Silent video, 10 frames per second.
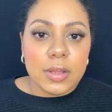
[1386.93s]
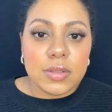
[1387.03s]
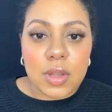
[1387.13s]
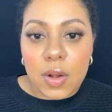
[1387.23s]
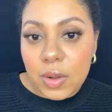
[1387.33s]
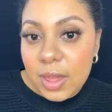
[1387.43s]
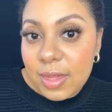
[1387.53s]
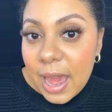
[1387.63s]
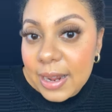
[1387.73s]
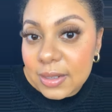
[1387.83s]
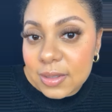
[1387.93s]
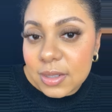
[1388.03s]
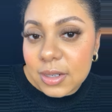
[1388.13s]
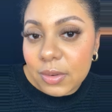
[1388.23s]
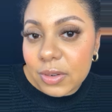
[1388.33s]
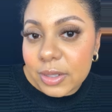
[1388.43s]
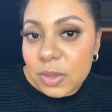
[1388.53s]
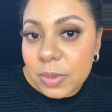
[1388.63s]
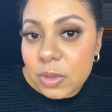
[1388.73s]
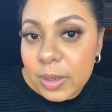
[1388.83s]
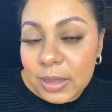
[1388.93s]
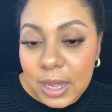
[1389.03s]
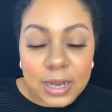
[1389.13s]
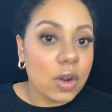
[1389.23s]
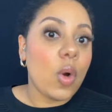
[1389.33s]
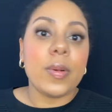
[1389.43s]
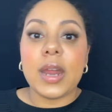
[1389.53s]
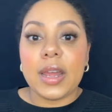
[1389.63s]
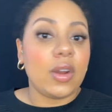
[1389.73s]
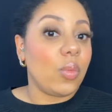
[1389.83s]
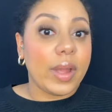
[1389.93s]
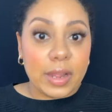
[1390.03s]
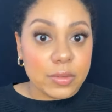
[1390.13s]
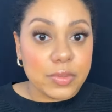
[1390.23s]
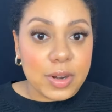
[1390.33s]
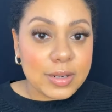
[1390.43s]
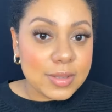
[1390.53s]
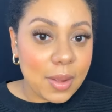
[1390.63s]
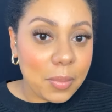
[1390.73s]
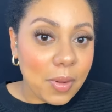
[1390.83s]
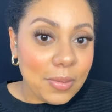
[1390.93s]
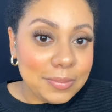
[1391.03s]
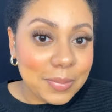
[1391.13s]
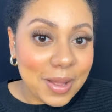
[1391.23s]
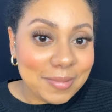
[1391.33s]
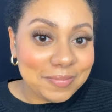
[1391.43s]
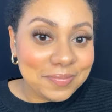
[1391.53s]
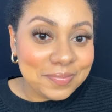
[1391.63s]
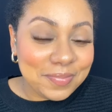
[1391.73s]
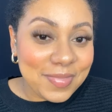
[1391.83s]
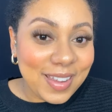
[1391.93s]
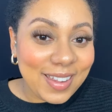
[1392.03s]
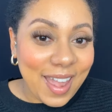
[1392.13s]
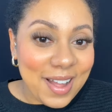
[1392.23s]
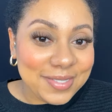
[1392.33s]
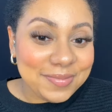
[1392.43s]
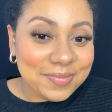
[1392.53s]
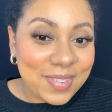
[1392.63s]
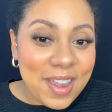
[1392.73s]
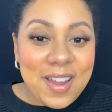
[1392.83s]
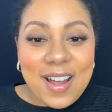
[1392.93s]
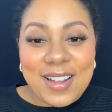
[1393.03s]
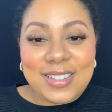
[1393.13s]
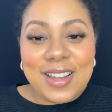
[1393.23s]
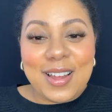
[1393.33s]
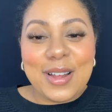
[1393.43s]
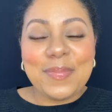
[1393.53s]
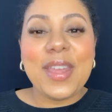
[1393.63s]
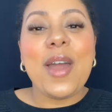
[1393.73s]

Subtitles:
So that is the difference between like an open eye and a wing, for example. But yeah. Awesome.